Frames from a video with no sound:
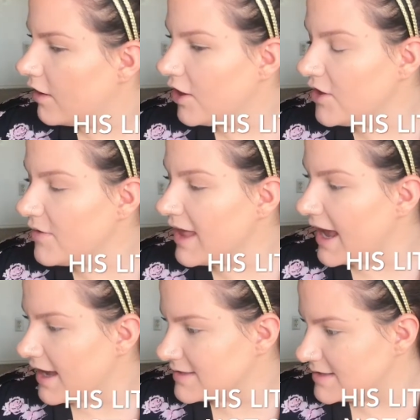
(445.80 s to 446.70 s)
Are you
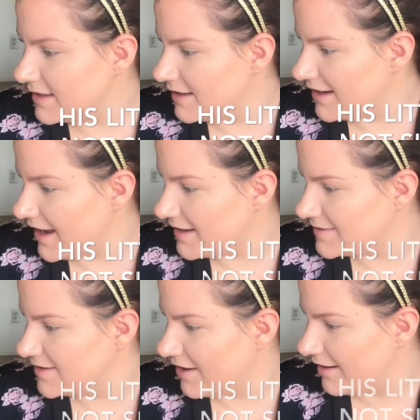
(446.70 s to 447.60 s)
gassy today,
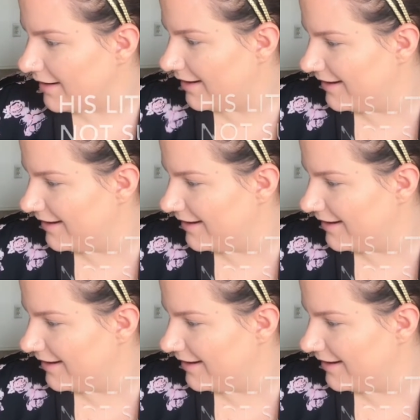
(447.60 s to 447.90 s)
sir?